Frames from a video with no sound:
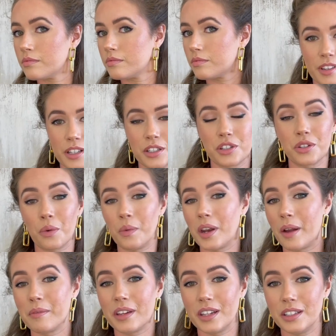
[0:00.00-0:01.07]
So what
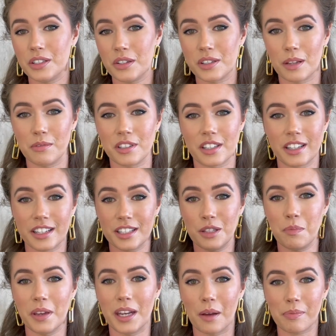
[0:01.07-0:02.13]
I'm gonna do is I'm just gonna
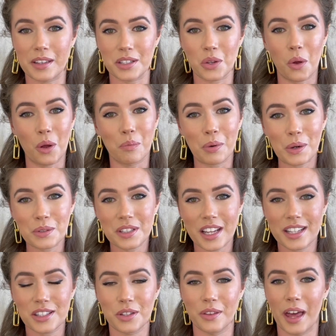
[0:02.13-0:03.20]
speed up this whole
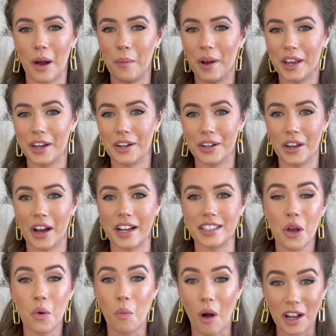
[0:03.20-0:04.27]
process so that way you're not
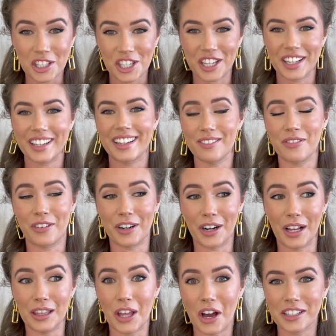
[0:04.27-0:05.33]
watching for a
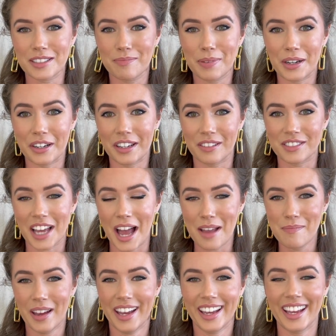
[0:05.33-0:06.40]
long period of time.
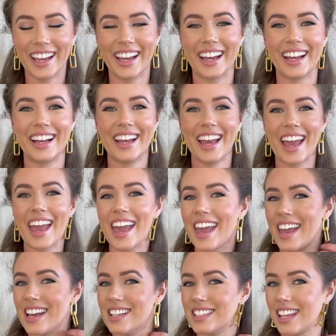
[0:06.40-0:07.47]

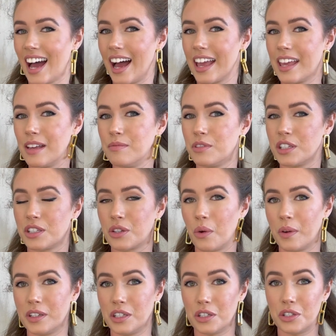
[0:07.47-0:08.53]
And I am just
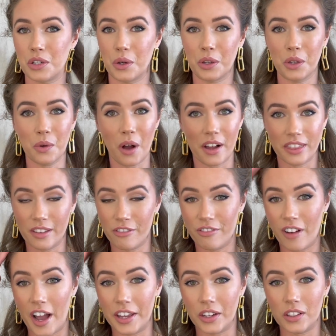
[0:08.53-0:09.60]
going to show you on the
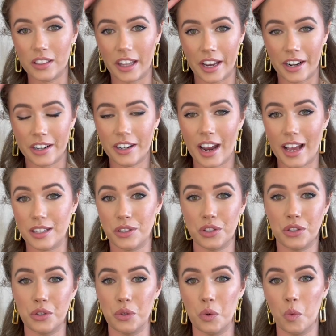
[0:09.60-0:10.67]
final layer as
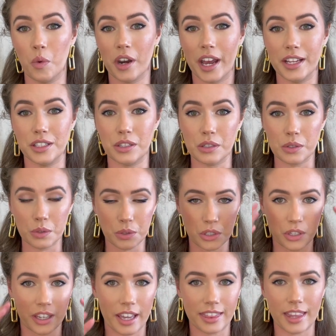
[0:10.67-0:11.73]
to what I do to
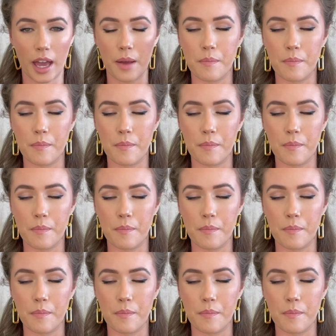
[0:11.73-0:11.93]
get that